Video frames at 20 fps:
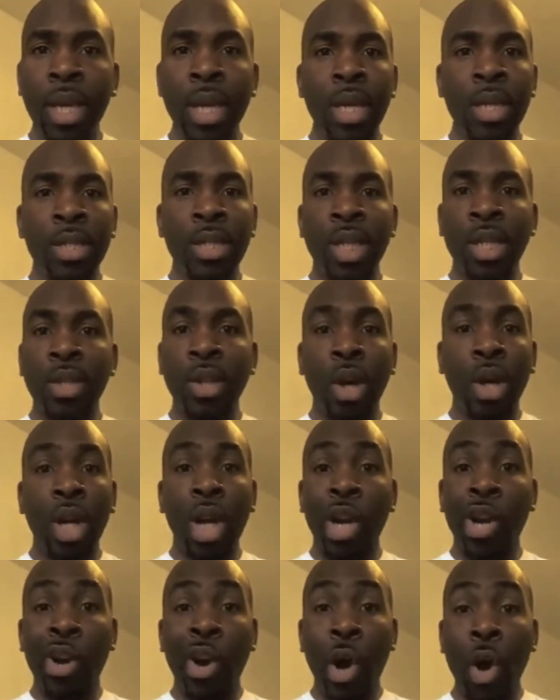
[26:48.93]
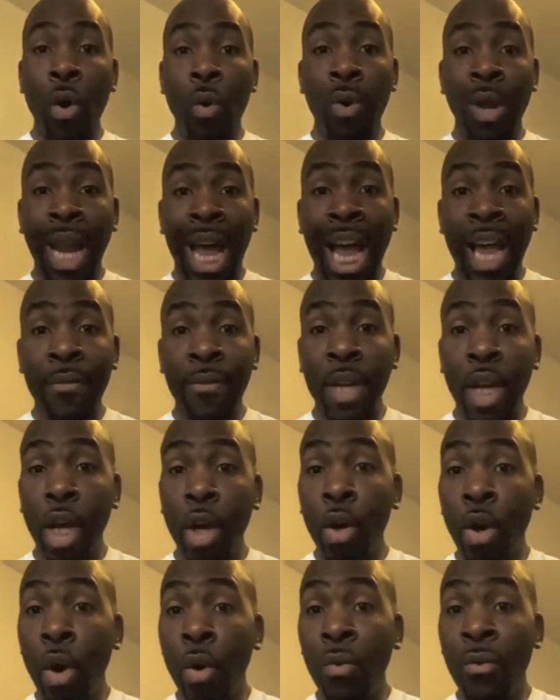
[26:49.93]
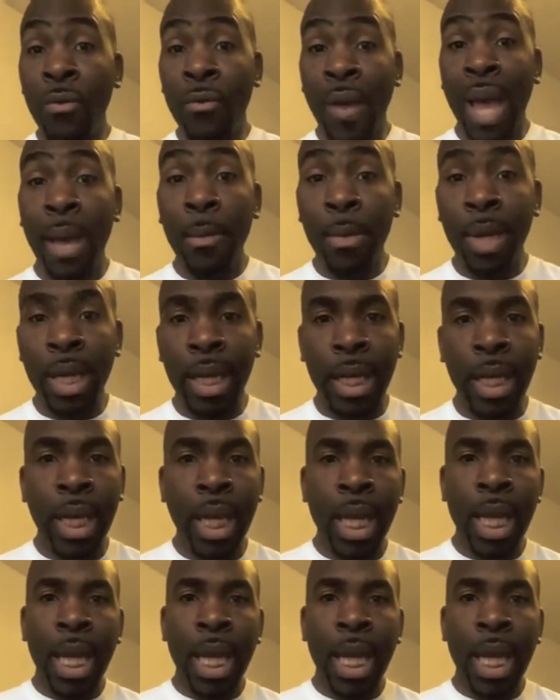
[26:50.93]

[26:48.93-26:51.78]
She's got her own life and her own family,